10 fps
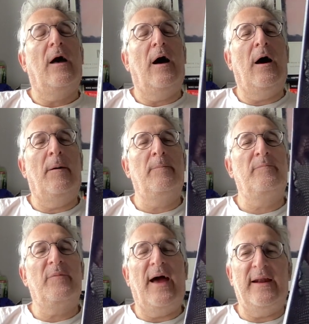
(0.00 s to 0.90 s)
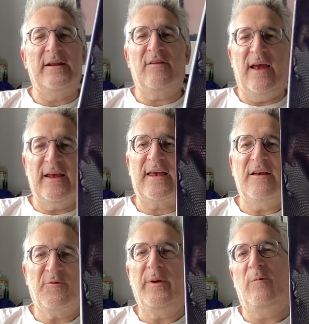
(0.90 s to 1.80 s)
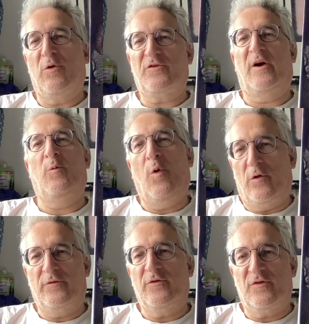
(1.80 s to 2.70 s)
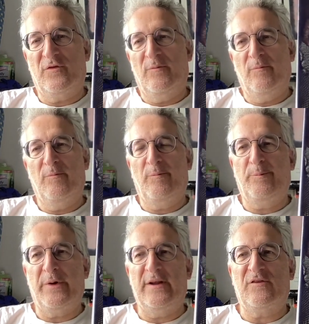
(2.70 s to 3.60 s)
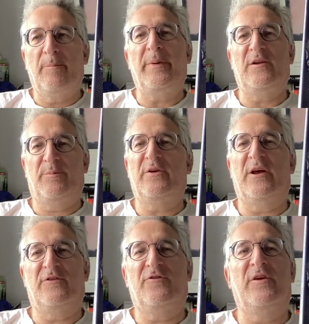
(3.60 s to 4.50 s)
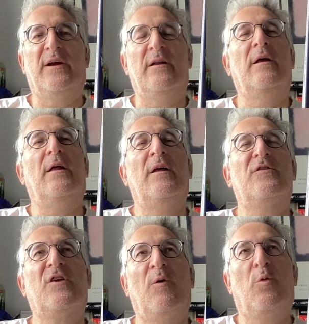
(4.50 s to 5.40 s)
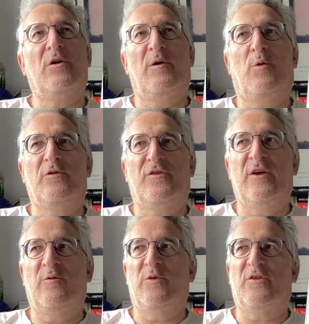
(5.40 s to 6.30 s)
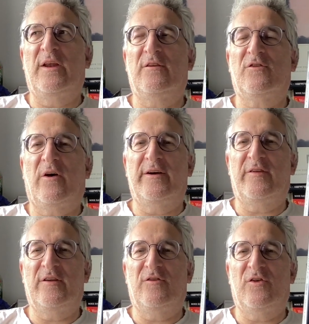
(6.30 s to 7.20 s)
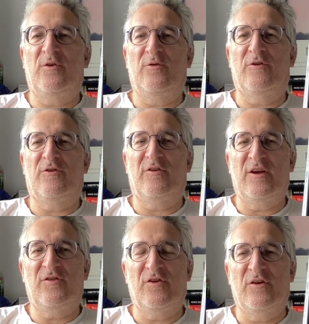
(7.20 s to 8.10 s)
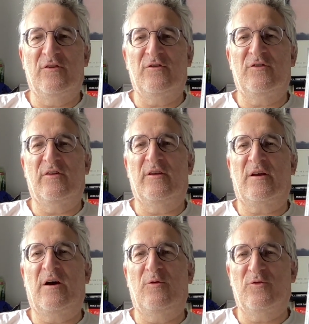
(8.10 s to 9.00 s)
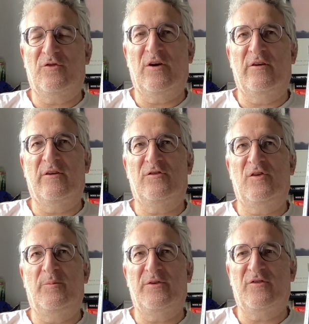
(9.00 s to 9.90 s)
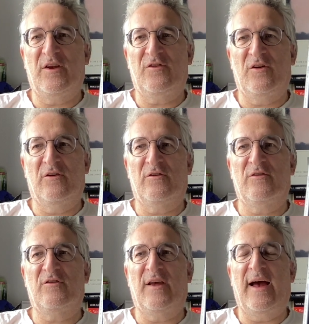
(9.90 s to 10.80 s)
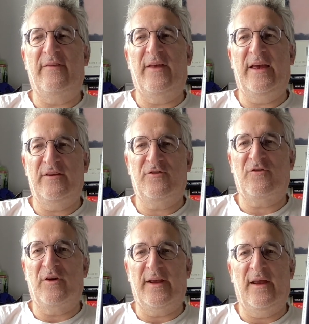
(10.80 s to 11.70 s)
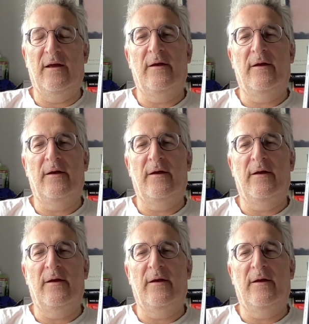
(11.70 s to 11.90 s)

Um, and it, it gives me what I want, but it's a bit pedestrian. So what I wanted was an insight into the traditions and the culture and the superstitions and the history